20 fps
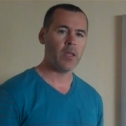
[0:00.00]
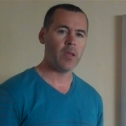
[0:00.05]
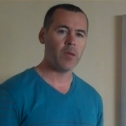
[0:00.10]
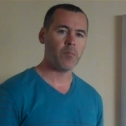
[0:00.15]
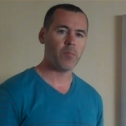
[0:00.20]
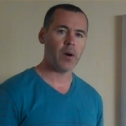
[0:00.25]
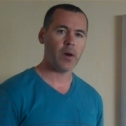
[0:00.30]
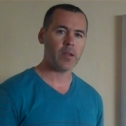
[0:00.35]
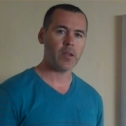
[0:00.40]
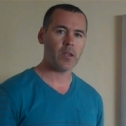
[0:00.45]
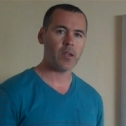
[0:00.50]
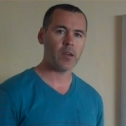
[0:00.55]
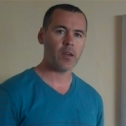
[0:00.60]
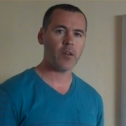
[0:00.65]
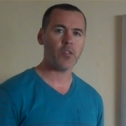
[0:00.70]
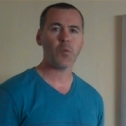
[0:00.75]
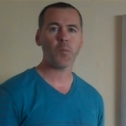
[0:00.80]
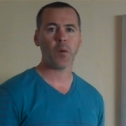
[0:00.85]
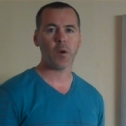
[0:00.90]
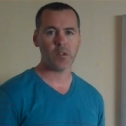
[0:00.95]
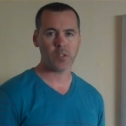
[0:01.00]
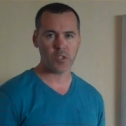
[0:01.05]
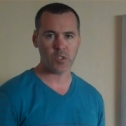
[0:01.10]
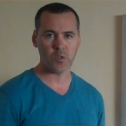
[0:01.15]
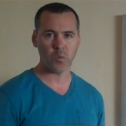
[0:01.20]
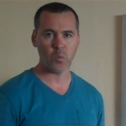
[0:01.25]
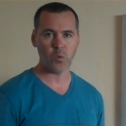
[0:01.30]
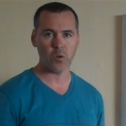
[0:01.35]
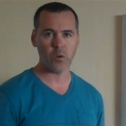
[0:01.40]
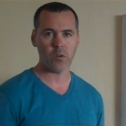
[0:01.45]
But in other parts of
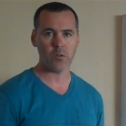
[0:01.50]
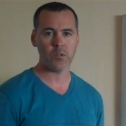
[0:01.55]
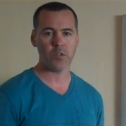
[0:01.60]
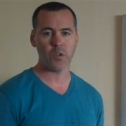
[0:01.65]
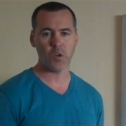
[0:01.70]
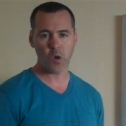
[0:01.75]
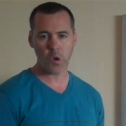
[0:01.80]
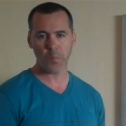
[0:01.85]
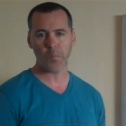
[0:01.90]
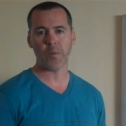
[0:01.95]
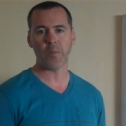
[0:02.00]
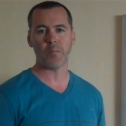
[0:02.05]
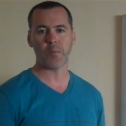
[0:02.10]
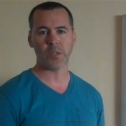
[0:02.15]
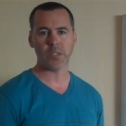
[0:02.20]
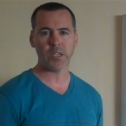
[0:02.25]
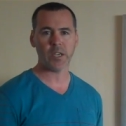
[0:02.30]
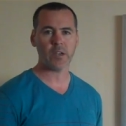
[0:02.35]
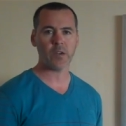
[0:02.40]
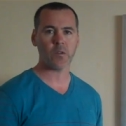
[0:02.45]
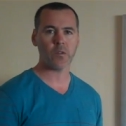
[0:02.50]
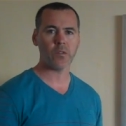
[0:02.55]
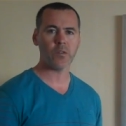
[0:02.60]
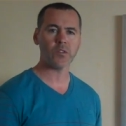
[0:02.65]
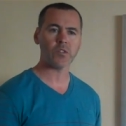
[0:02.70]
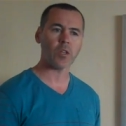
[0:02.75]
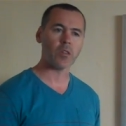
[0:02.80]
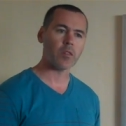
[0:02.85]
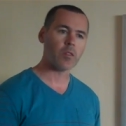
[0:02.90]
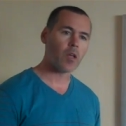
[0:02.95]
the world, Europe in particular, there's
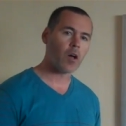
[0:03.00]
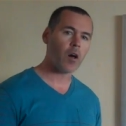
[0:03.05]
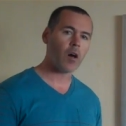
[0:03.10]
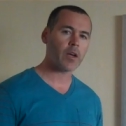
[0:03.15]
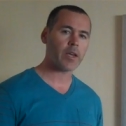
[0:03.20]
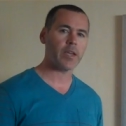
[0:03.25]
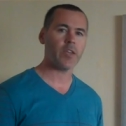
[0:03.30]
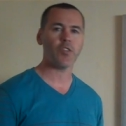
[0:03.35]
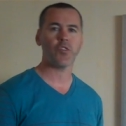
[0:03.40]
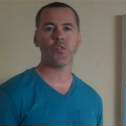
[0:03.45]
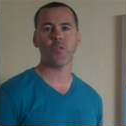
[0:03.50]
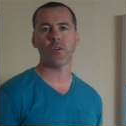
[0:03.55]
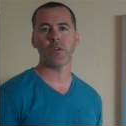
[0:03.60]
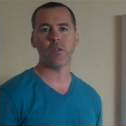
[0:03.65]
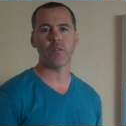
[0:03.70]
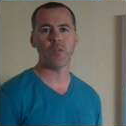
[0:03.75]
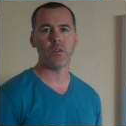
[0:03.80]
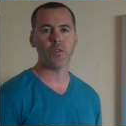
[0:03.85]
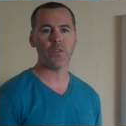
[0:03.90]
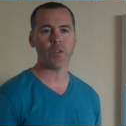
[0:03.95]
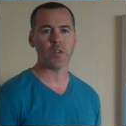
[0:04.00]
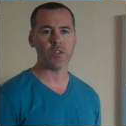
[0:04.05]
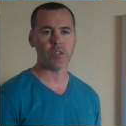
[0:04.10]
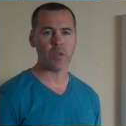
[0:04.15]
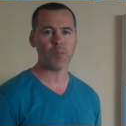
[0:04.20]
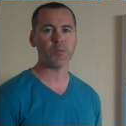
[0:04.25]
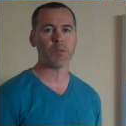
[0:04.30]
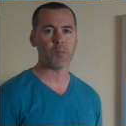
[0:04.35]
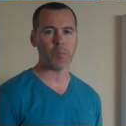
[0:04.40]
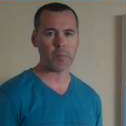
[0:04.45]
a long history of using
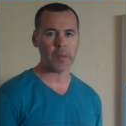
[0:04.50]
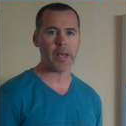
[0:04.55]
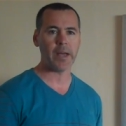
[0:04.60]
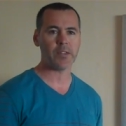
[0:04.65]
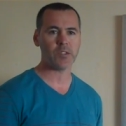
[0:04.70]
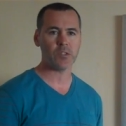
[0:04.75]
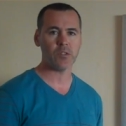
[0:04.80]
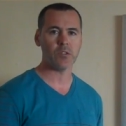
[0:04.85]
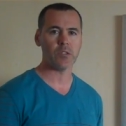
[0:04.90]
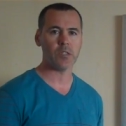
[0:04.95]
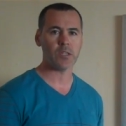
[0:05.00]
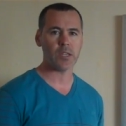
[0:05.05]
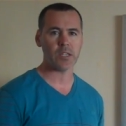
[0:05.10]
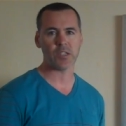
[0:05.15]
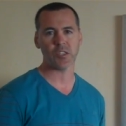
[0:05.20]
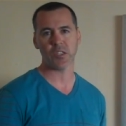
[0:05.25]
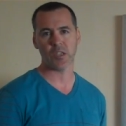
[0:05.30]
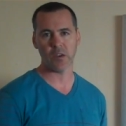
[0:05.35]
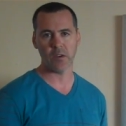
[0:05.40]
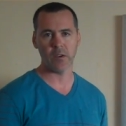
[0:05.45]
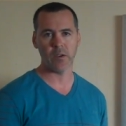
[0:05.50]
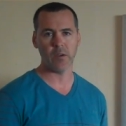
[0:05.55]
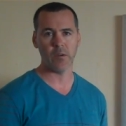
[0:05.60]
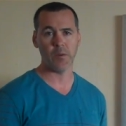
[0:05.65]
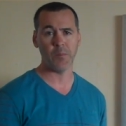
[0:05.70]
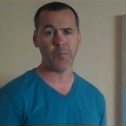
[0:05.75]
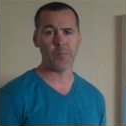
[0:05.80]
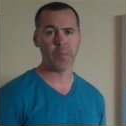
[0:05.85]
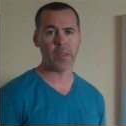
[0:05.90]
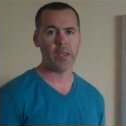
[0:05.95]
gypsum plasters in exterior.
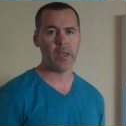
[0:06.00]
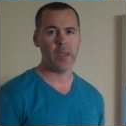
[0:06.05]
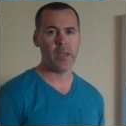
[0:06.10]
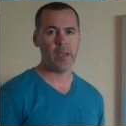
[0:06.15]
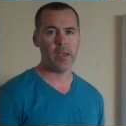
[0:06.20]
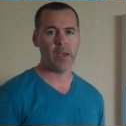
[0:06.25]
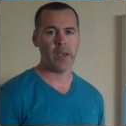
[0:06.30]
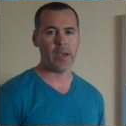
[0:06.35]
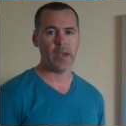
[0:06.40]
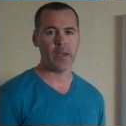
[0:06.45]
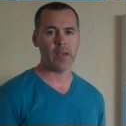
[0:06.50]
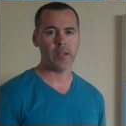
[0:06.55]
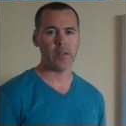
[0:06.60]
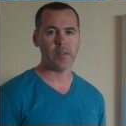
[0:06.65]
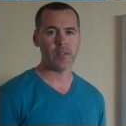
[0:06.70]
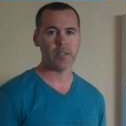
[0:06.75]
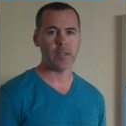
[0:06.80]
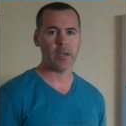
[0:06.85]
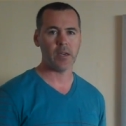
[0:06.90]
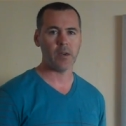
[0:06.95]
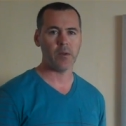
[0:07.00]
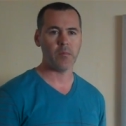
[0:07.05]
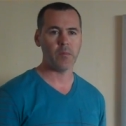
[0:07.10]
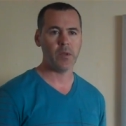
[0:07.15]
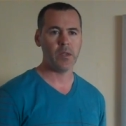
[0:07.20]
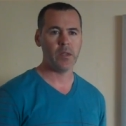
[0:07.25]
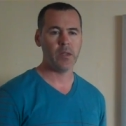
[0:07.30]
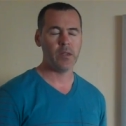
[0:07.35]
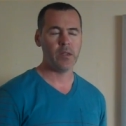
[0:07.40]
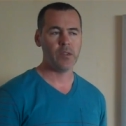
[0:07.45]
And um,
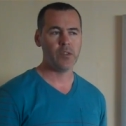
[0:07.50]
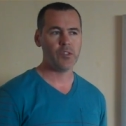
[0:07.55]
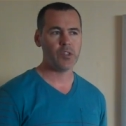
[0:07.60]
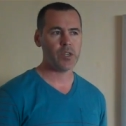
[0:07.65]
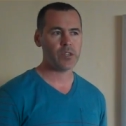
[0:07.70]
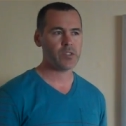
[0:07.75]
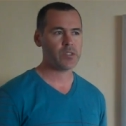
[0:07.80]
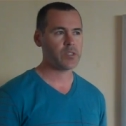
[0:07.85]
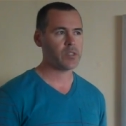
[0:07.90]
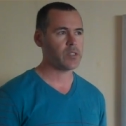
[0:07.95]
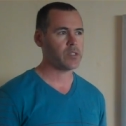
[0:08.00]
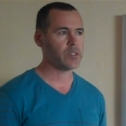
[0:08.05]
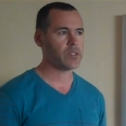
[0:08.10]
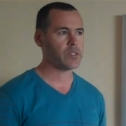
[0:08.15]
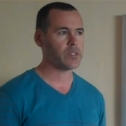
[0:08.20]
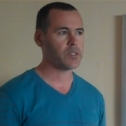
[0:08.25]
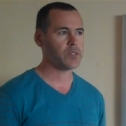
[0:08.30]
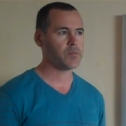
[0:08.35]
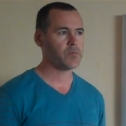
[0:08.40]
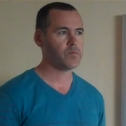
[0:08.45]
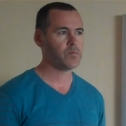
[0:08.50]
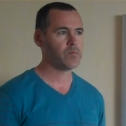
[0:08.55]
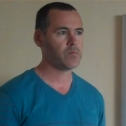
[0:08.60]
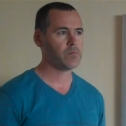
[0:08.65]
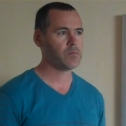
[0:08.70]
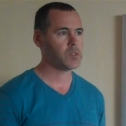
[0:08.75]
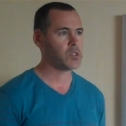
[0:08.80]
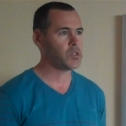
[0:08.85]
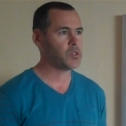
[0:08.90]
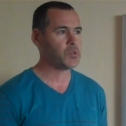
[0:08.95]
just as,
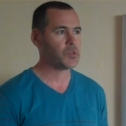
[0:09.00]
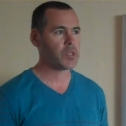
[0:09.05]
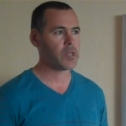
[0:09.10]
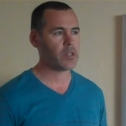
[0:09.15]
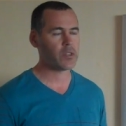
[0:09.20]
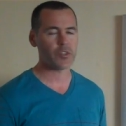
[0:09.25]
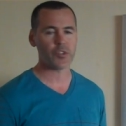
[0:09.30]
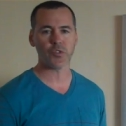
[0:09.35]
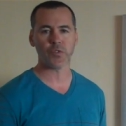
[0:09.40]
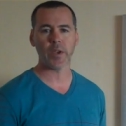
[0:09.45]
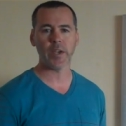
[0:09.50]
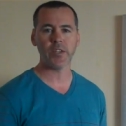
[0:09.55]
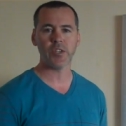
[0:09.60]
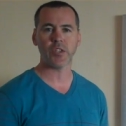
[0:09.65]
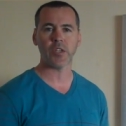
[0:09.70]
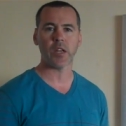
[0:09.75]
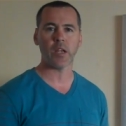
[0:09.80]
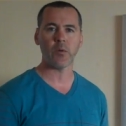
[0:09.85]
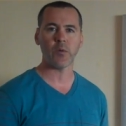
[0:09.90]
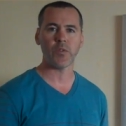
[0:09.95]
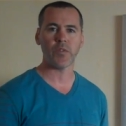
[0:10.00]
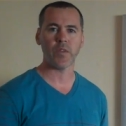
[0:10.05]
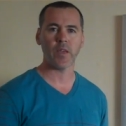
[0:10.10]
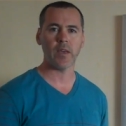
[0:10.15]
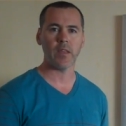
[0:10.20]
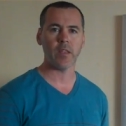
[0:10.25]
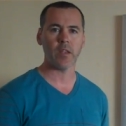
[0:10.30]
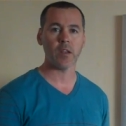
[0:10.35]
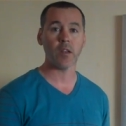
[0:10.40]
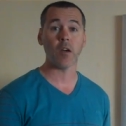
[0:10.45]
to use an illustration, I would say
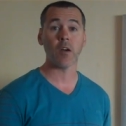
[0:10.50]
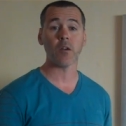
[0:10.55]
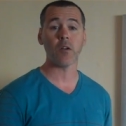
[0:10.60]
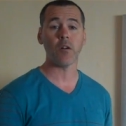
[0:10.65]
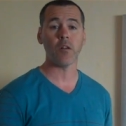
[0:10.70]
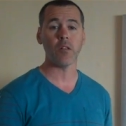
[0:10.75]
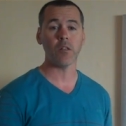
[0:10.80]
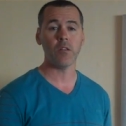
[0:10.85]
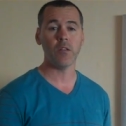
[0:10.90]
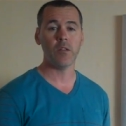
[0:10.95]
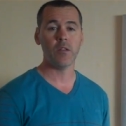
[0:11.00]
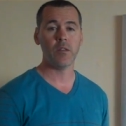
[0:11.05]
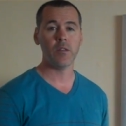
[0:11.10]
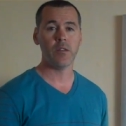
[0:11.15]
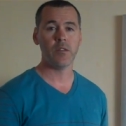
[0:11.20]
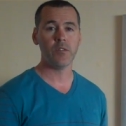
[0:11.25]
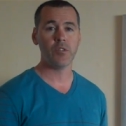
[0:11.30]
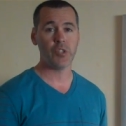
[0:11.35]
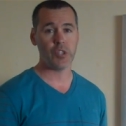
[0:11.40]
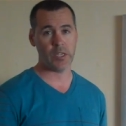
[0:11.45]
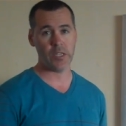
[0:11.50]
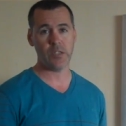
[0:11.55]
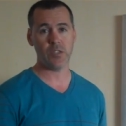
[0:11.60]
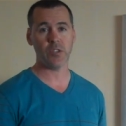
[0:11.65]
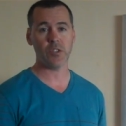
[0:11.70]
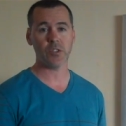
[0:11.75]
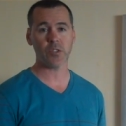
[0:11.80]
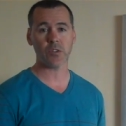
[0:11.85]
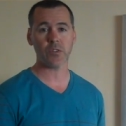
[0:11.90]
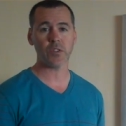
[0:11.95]
that not all
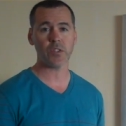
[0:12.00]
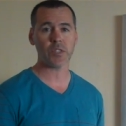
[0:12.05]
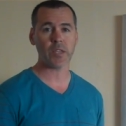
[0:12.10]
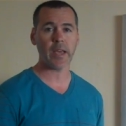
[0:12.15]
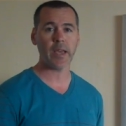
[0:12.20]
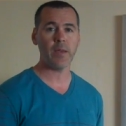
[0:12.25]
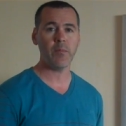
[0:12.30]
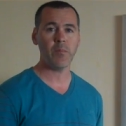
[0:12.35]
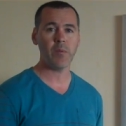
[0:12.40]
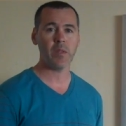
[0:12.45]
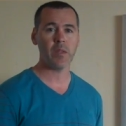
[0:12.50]
Cheeses are the same.